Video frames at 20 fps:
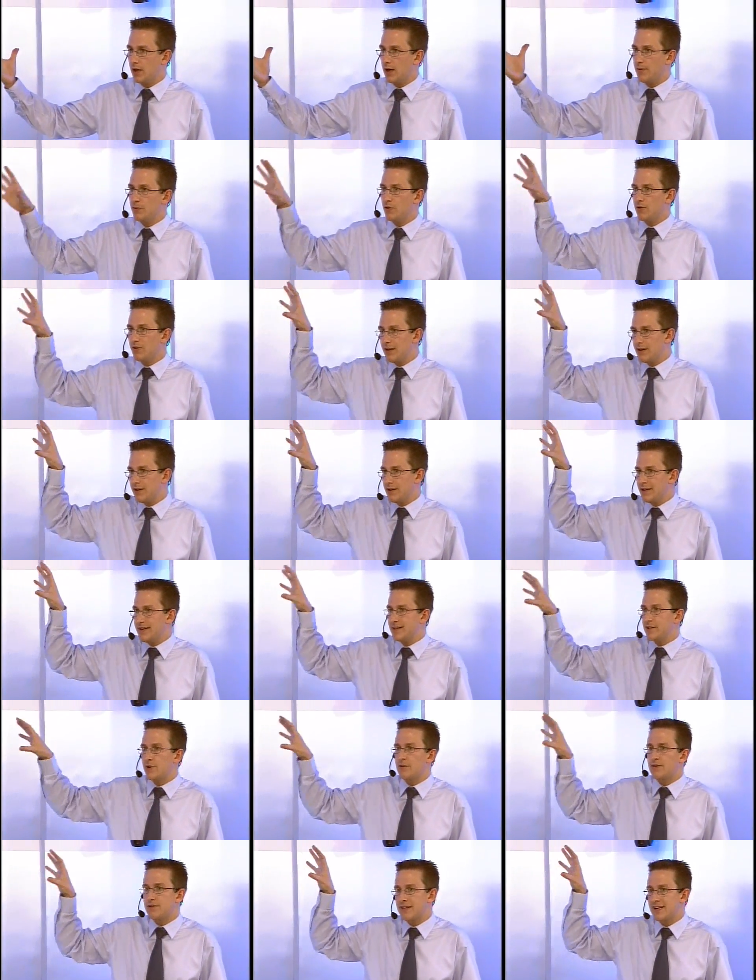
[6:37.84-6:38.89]
I'm not,
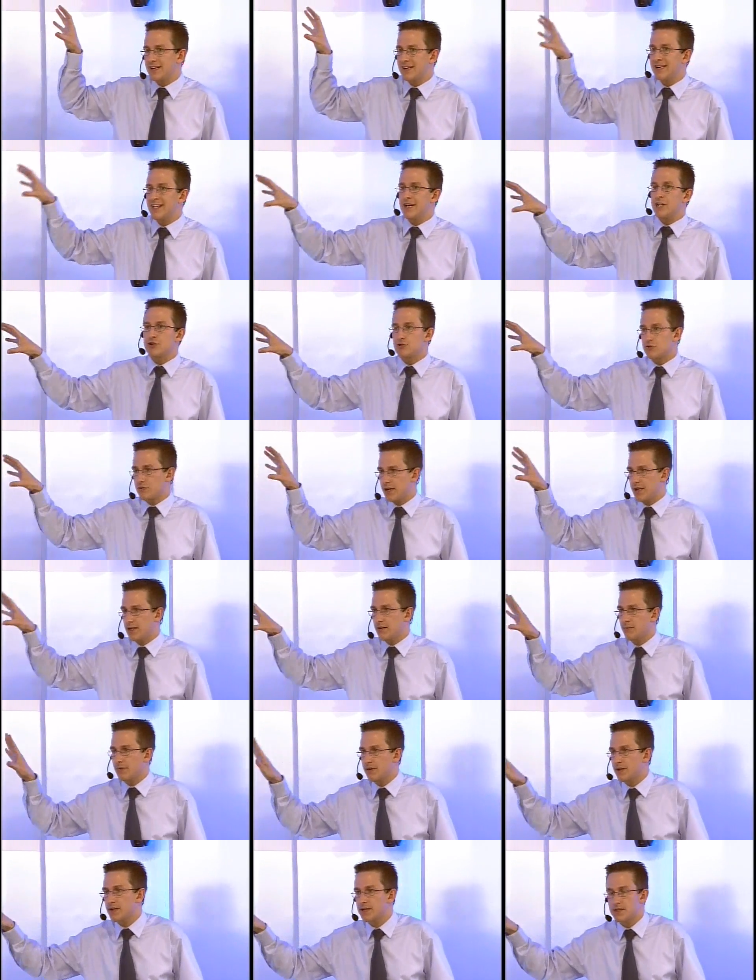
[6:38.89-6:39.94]
don't think
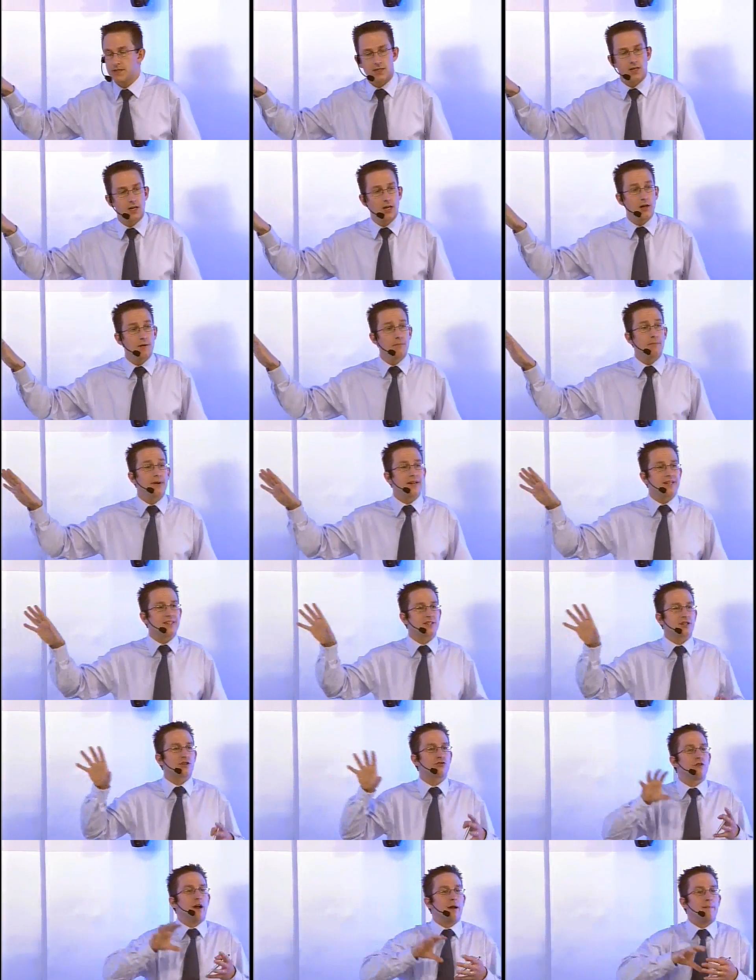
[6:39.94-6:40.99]
literally with this, but
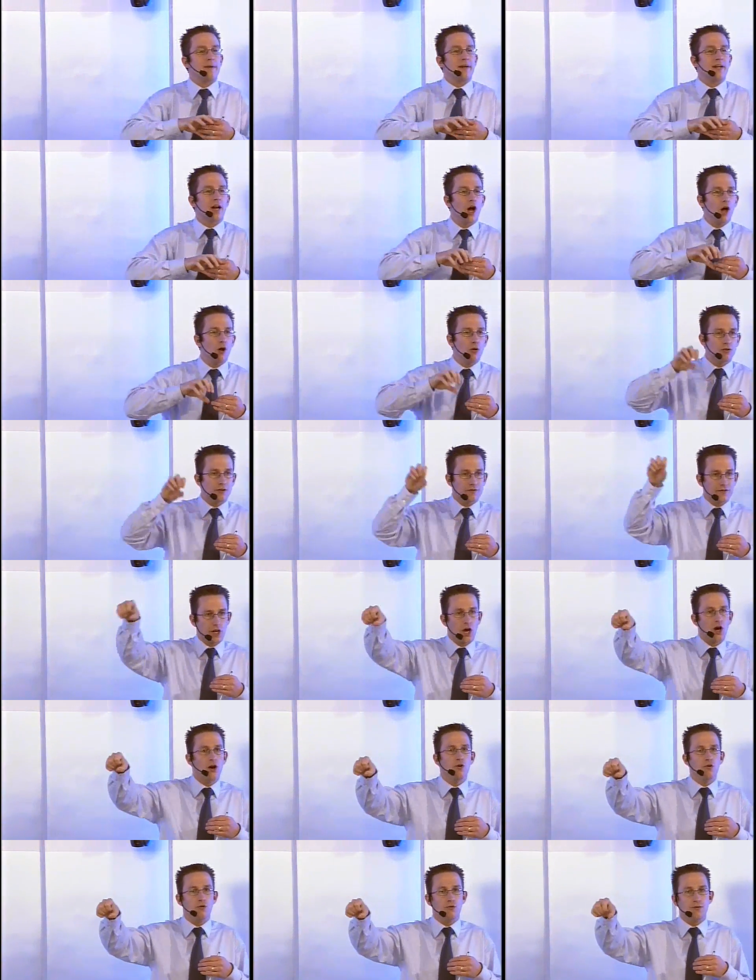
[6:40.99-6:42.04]
it's grabbing hold of
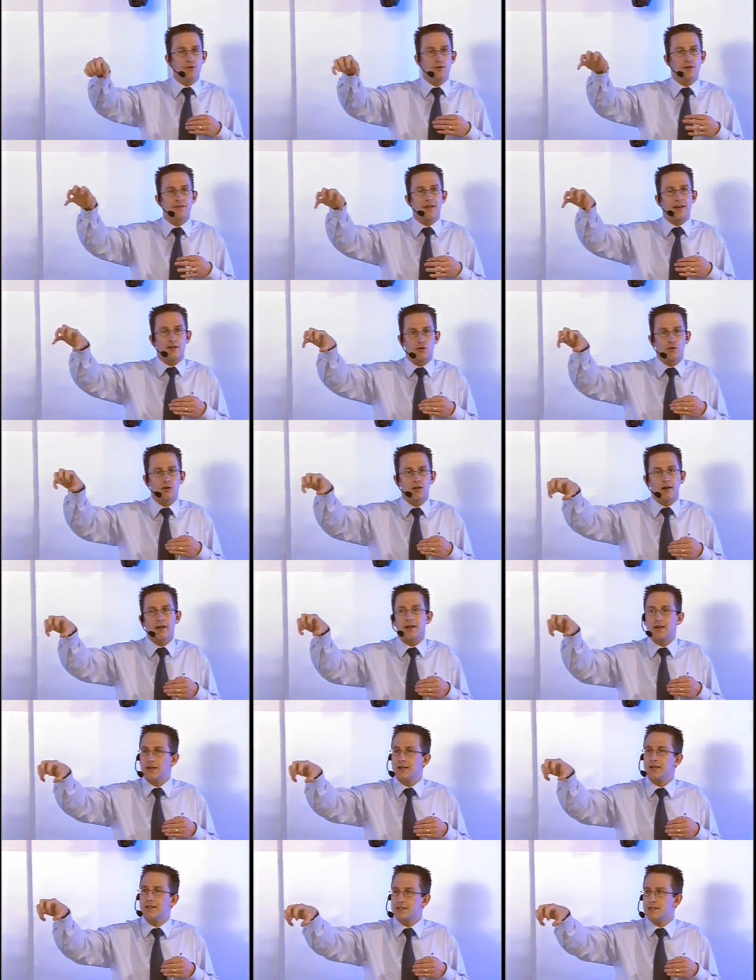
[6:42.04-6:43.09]
code that you're
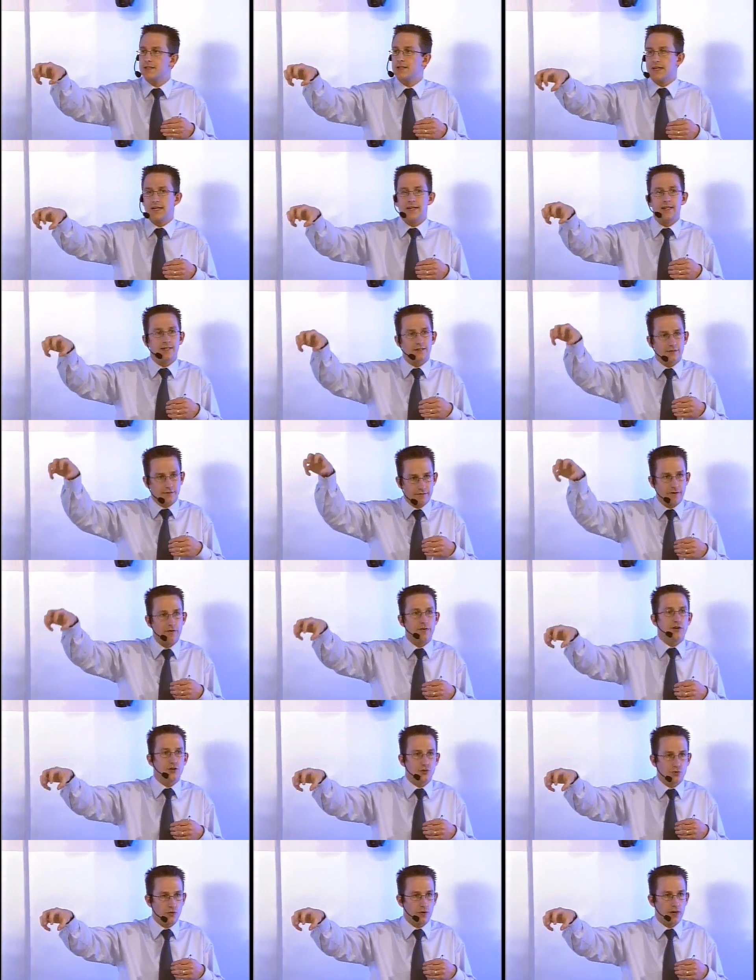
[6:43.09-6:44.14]
likely to need
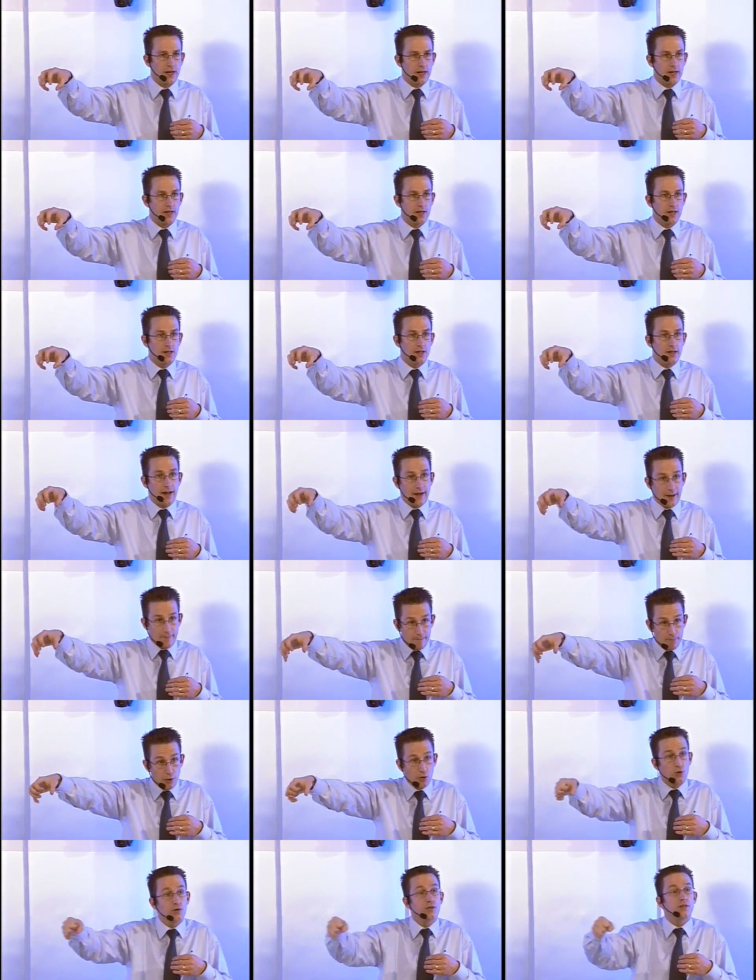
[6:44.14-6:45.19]
very shortly and it
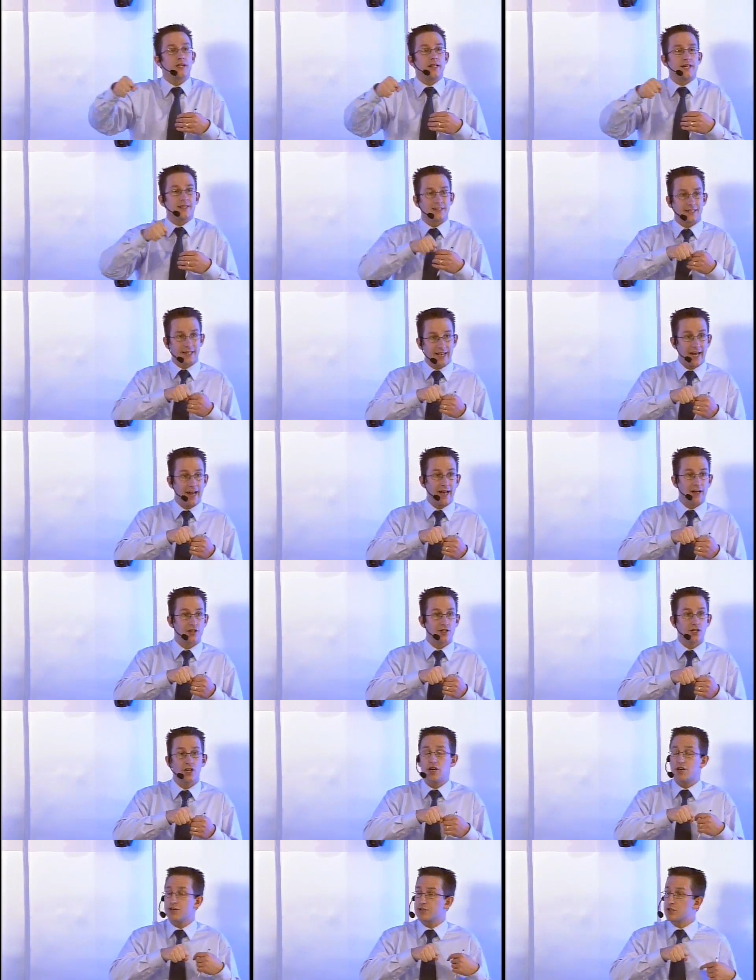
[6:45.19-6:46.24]
pulls it into
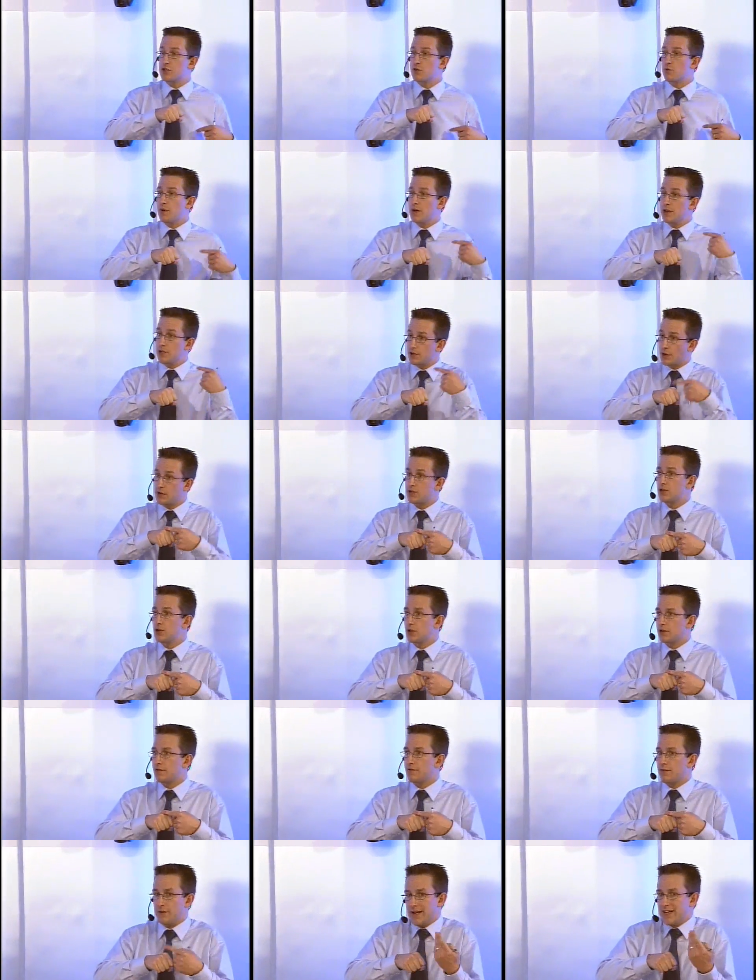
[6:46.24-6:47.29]
cache so that when you go to
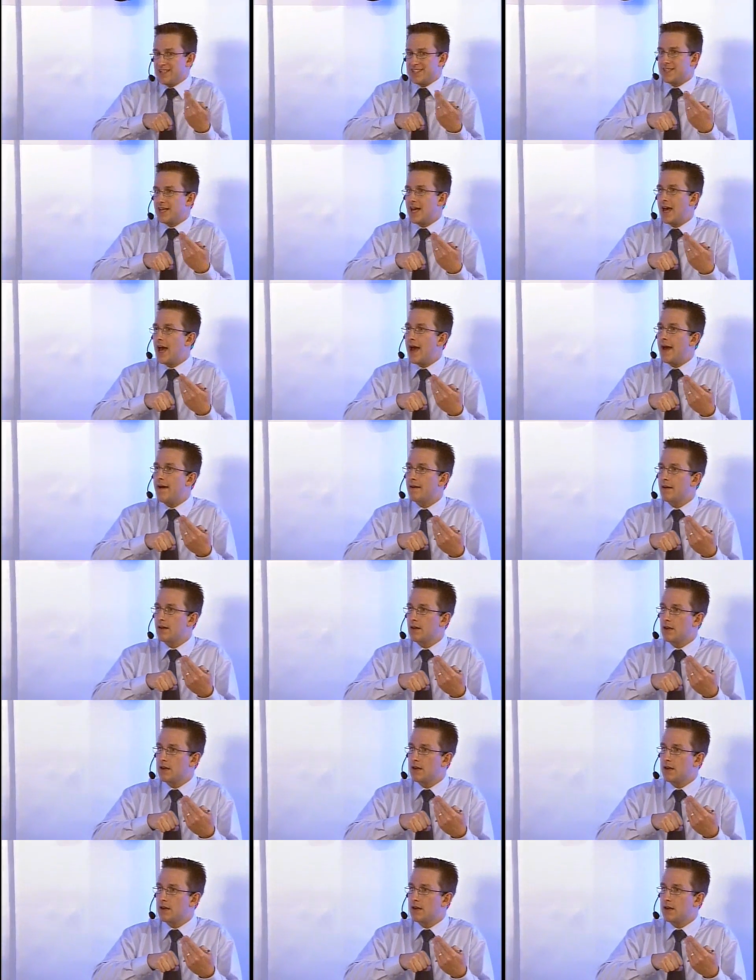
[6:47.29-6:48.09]
look for it, it's there.